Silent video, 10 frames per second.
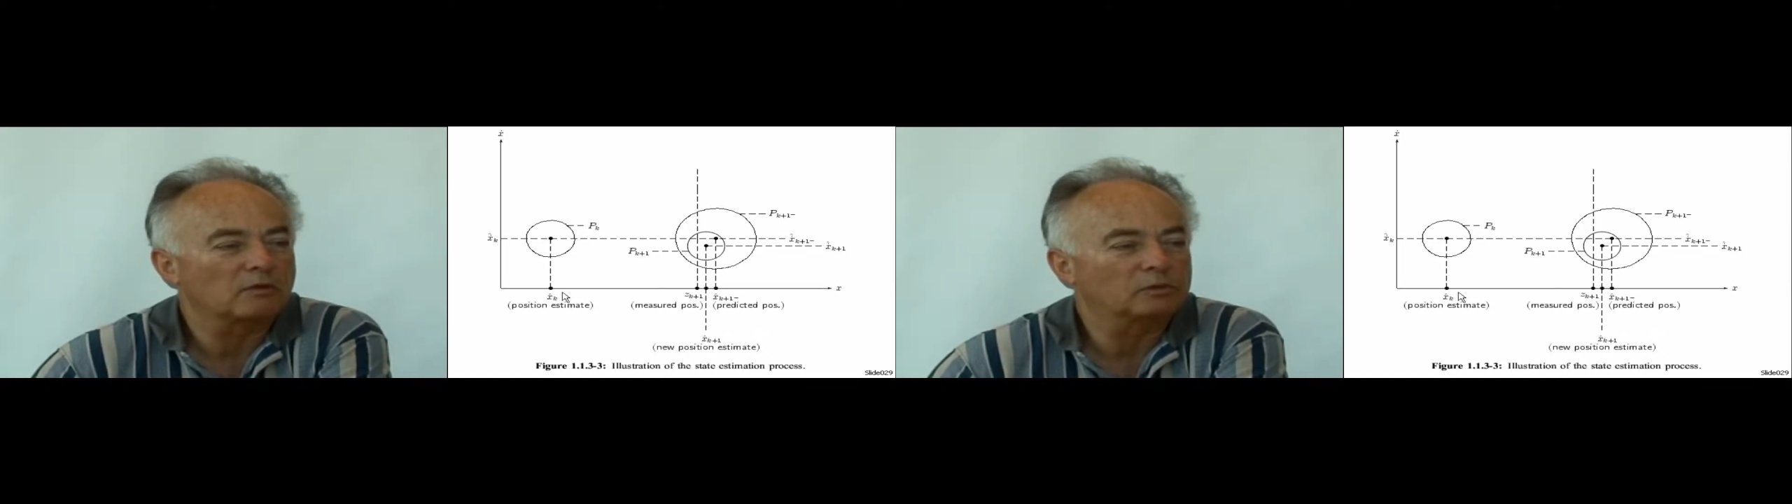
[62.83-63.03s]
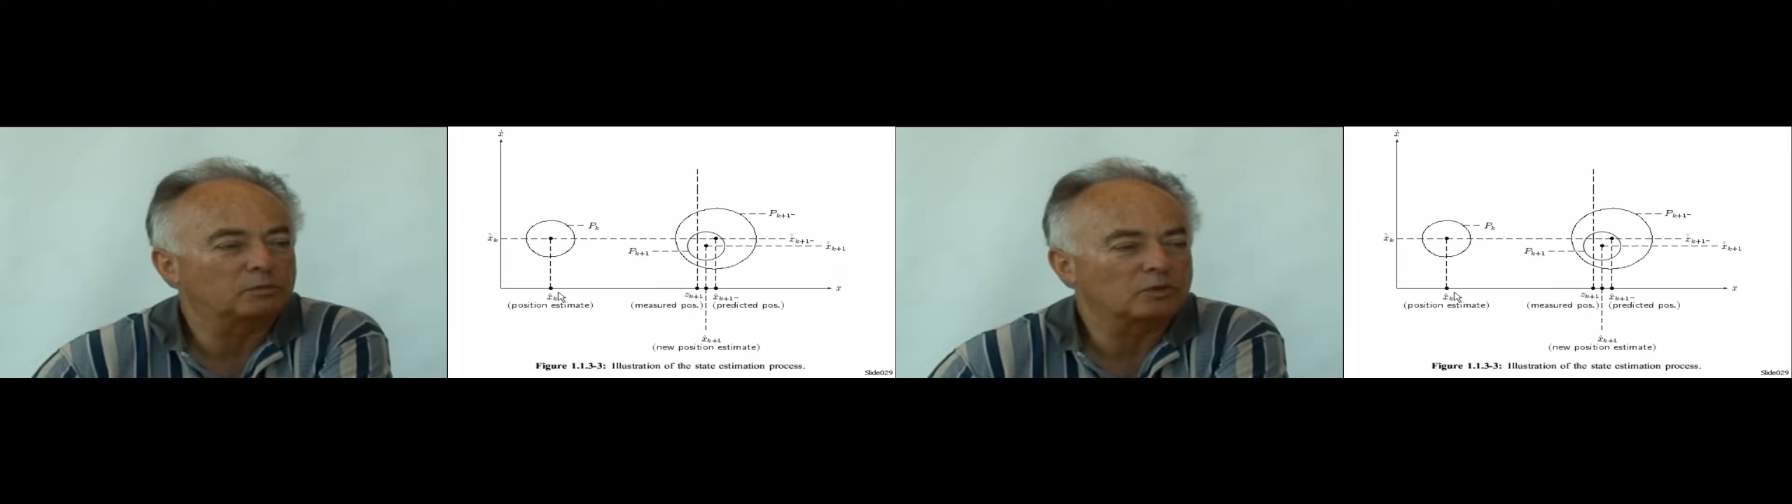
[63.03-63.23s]

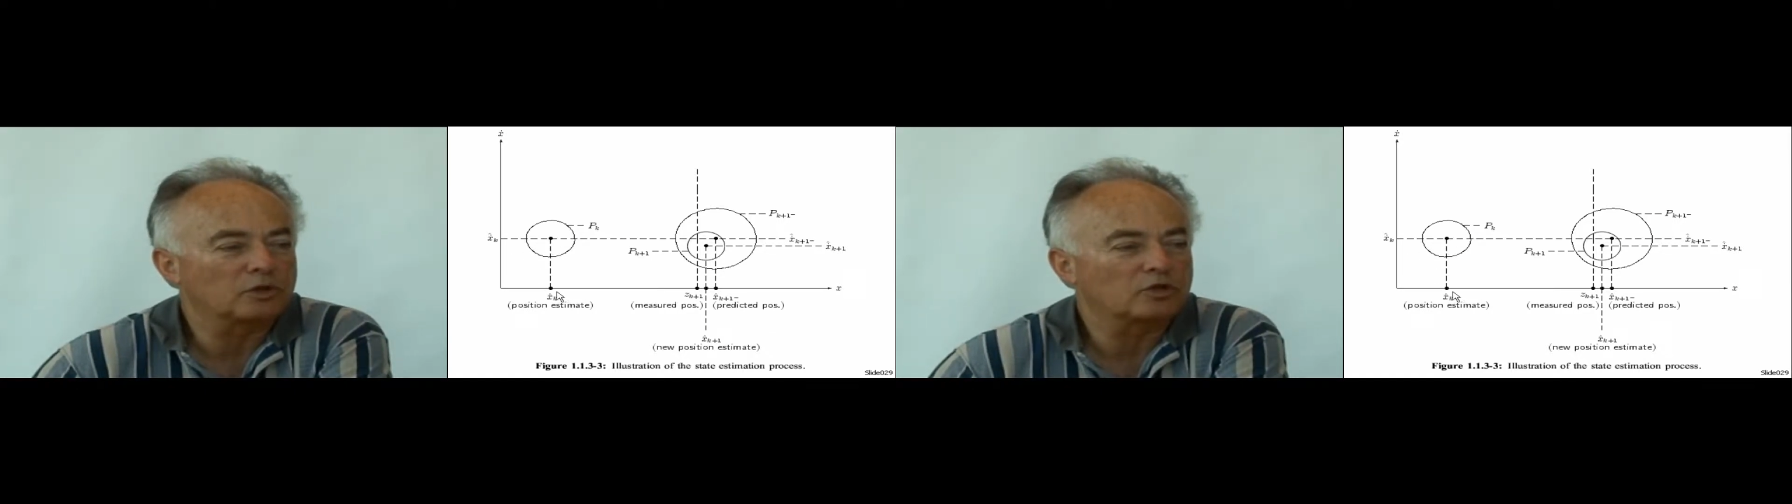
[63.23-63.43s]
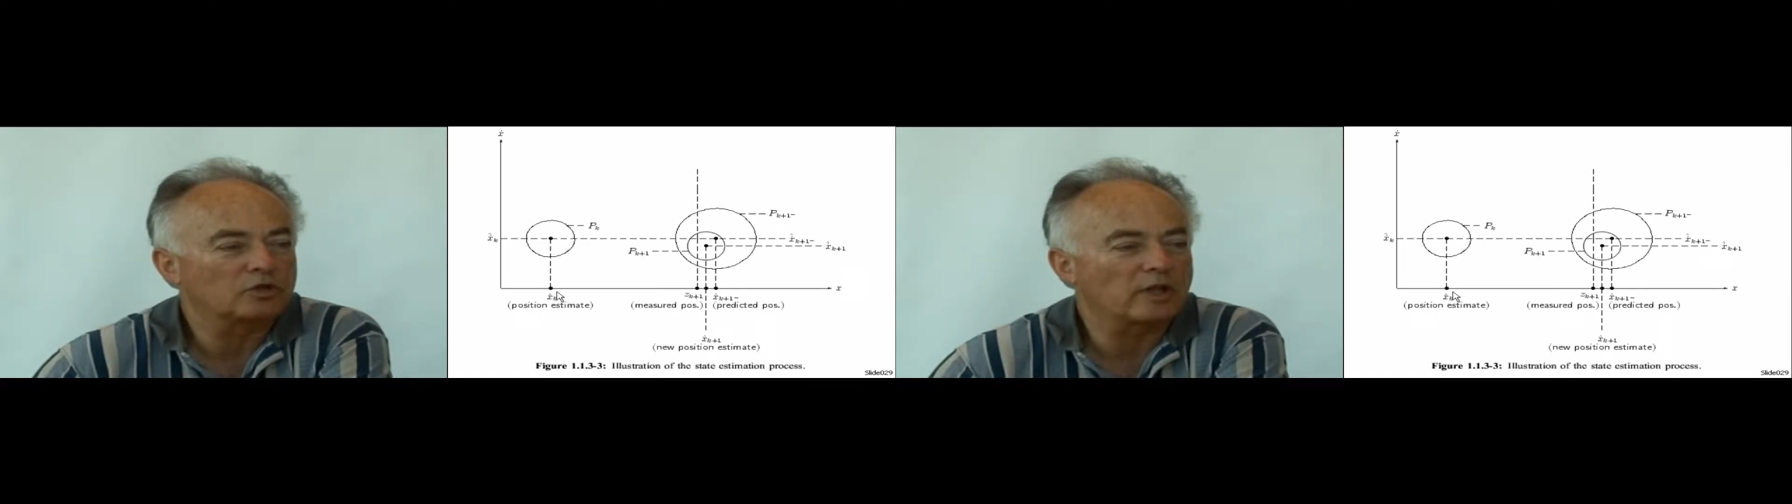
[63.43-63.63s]
for
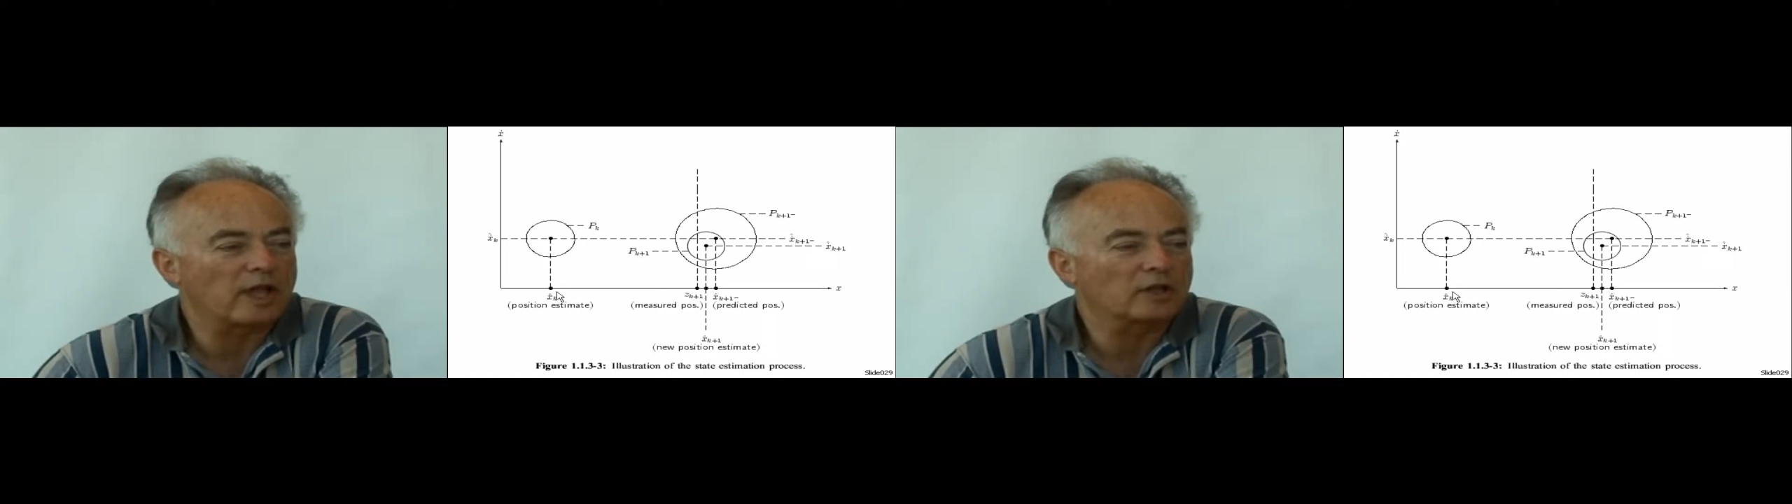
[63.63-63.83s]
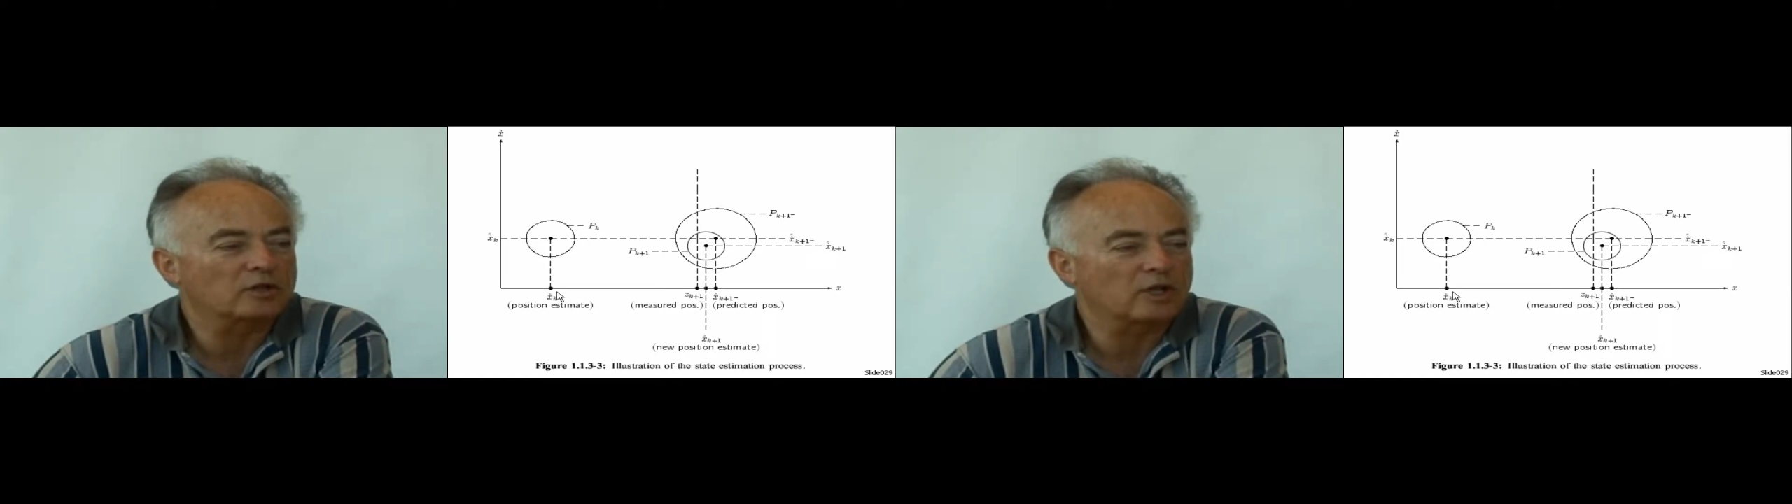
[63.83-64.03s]
position x